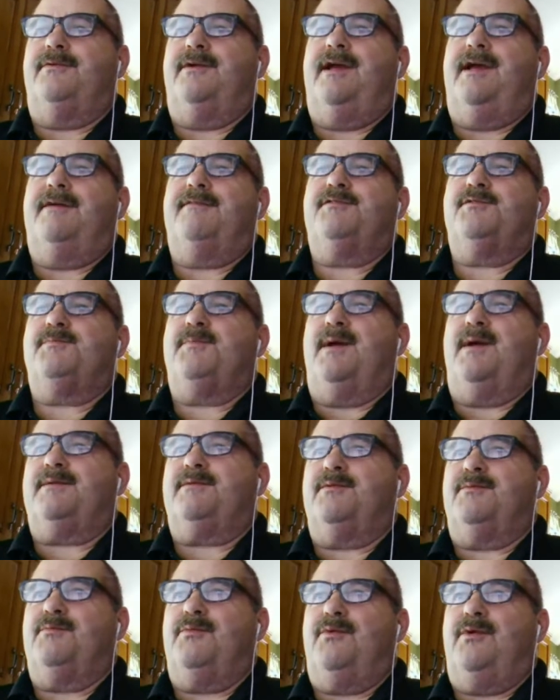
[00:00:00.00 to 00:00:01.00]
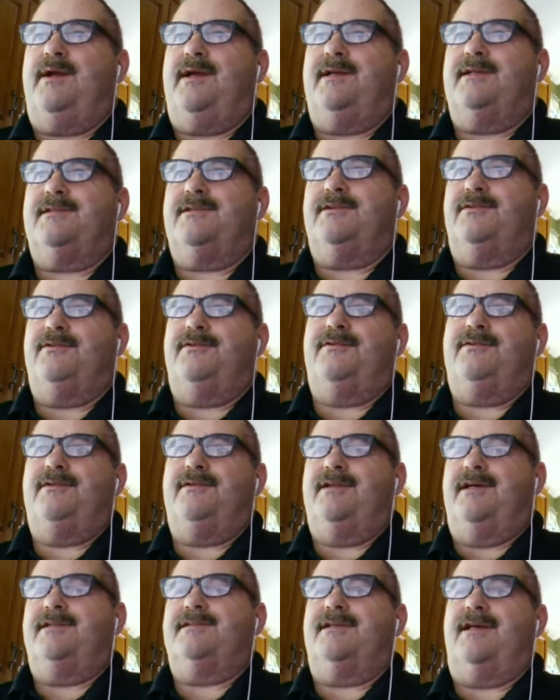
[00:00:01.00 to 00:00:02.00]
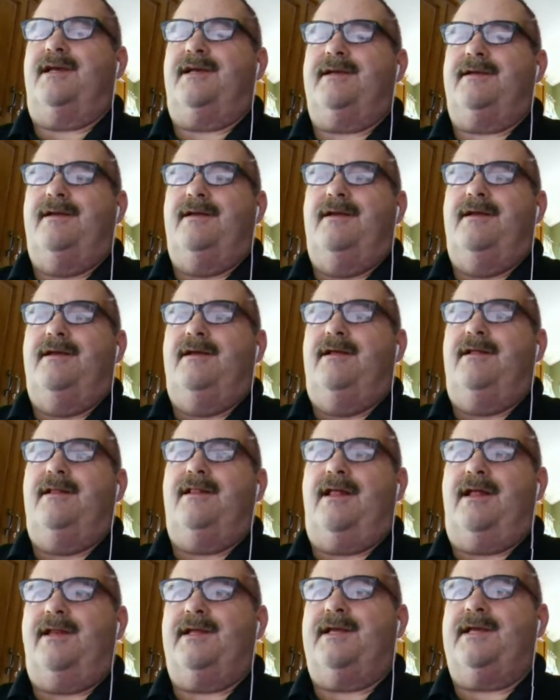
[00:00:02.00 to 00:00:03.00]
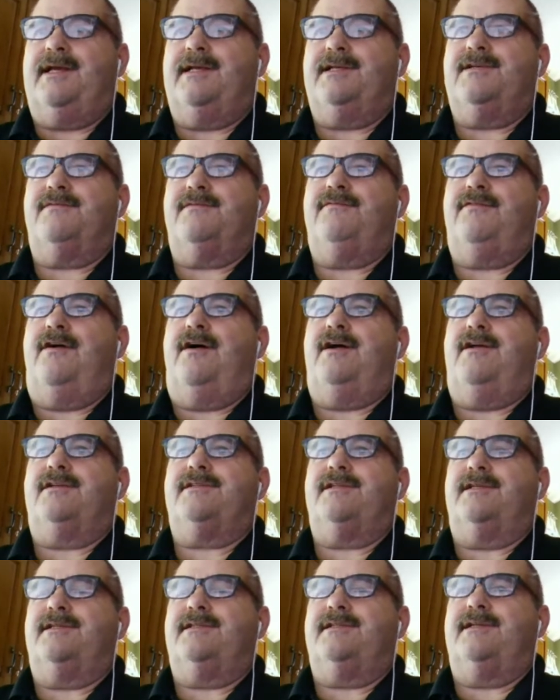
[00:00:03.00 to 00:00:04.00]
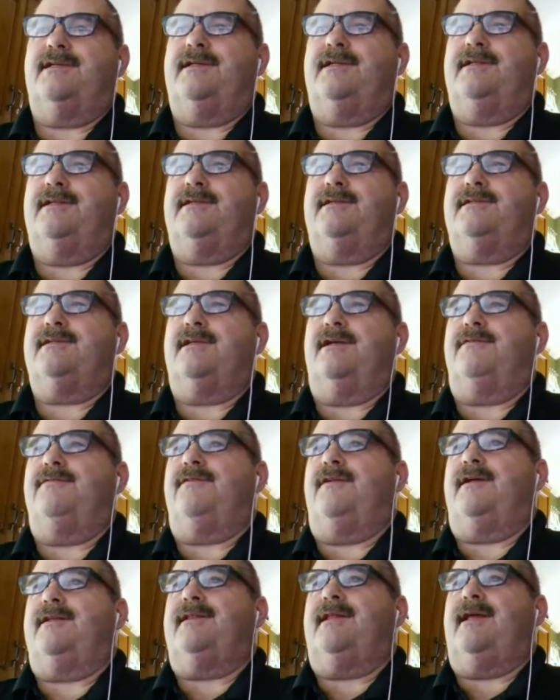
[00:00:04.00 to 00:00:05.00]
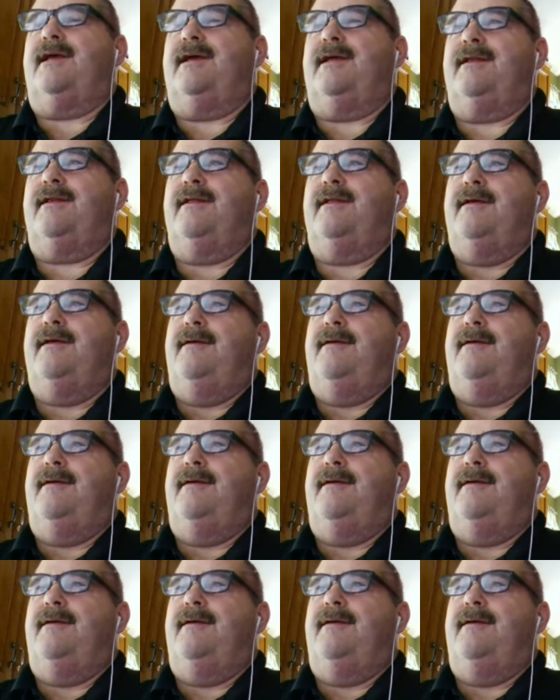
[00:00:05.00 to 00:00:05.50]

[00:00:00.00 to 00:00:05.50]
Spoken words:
We have Spectrum Brands, who does like a lot of kitchen faucets and stuff like that.